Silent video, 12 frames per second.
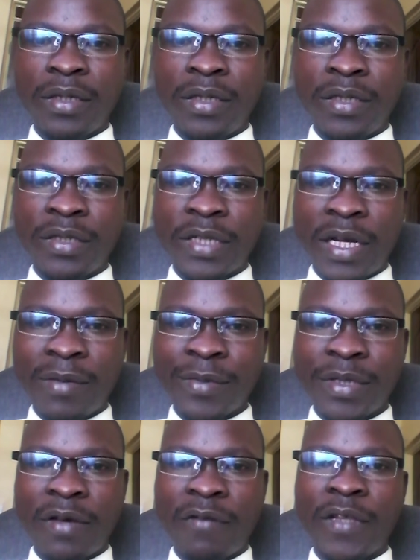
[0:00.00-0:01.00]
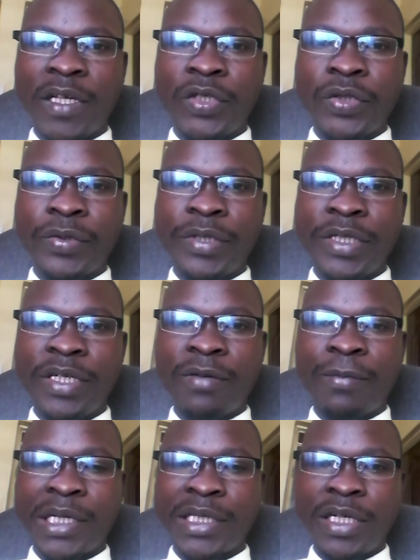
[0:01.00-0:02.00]
in terms of the two
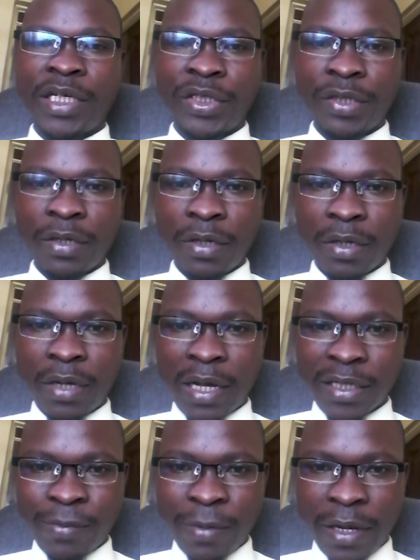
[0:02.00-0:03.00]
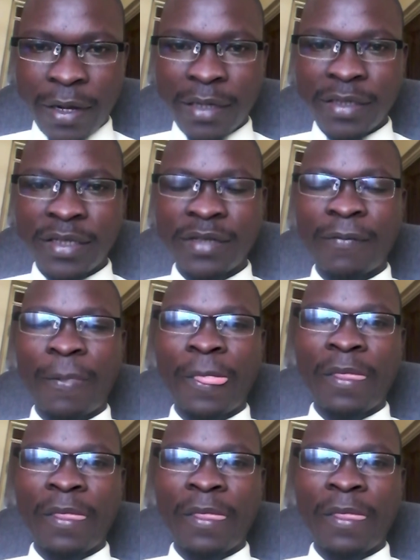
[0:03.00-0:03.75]
leading presidential aspirants,